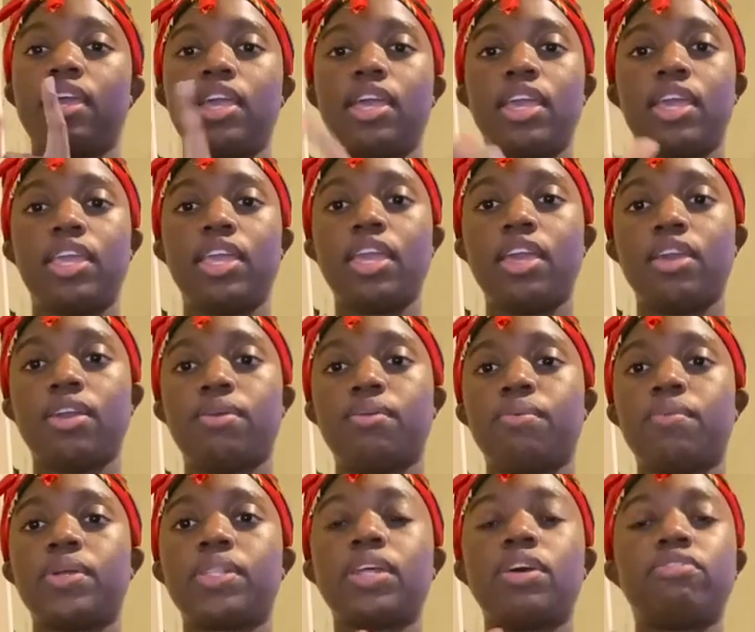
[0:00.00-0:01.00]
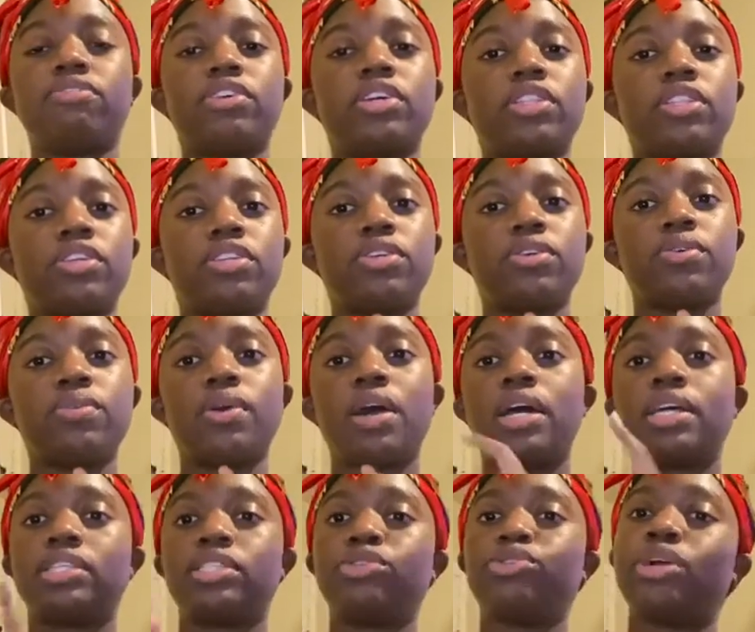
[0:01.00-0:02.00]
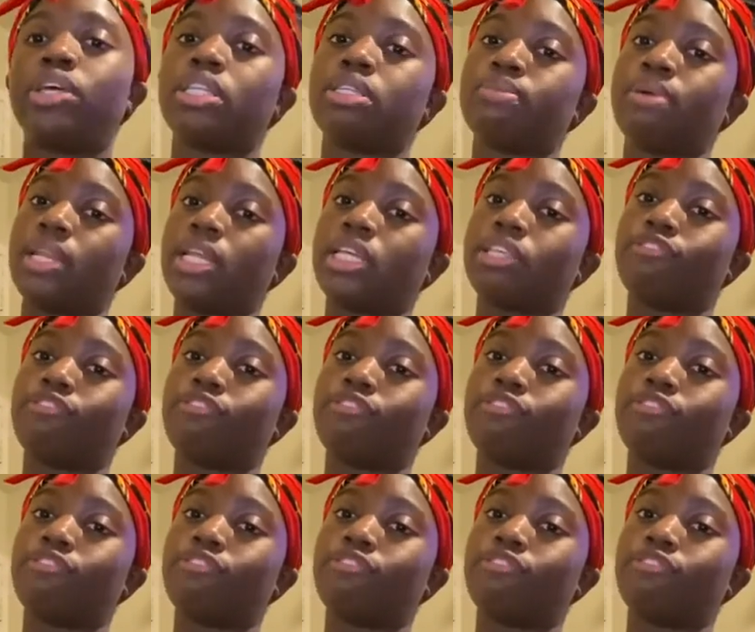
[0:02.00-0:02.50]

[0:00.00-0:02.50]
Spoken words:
And yeah, without further ado, I'll see you guys in my next